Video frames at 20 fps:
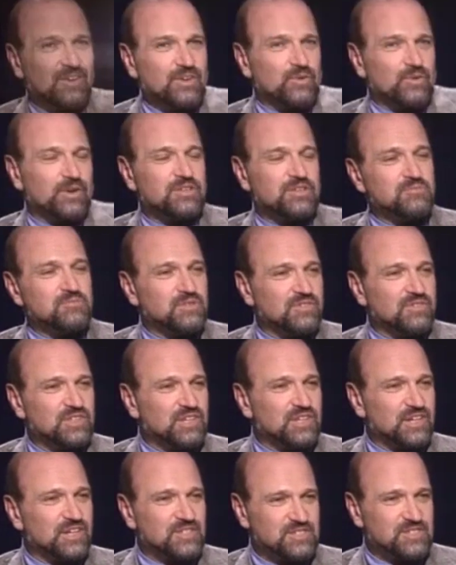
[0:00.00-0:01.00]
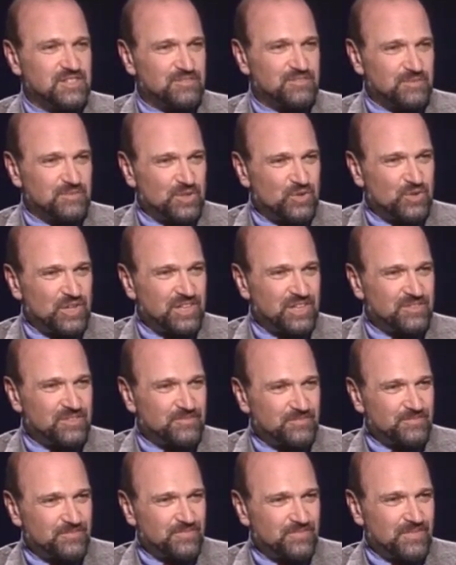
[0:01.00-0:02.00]
He reminds me of a young Steve McQueen.
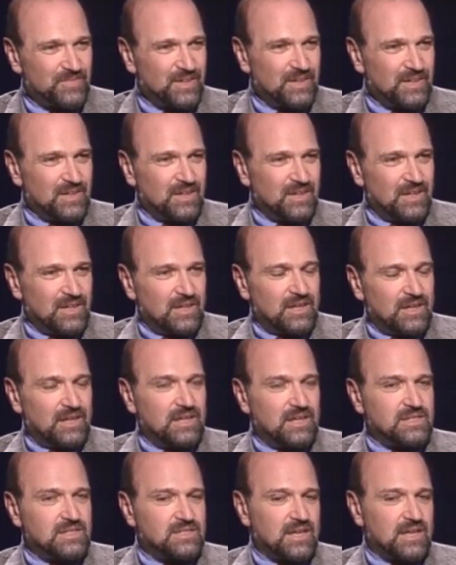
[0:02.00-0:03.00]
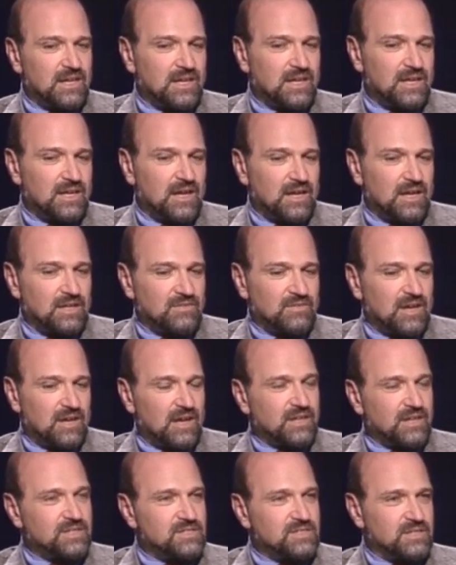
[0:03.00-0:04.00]
He's got a kind of
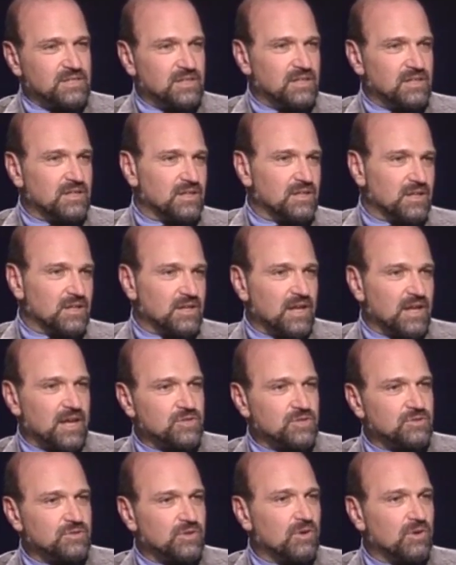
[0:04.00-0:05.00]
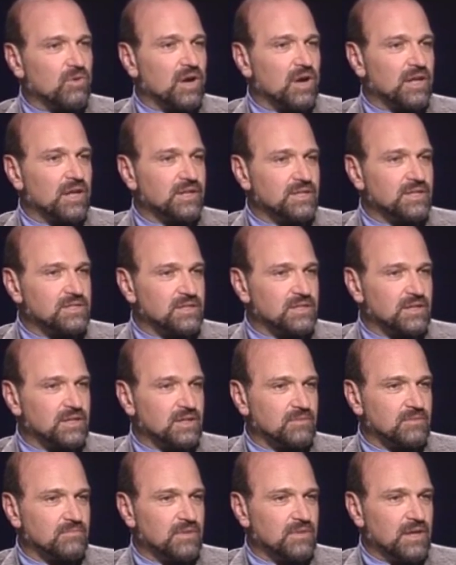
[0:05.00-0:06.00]
honesty and a natural quality to
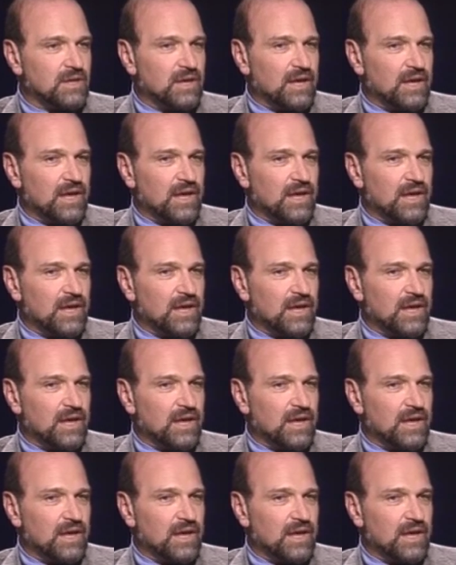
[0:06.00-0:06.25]
him,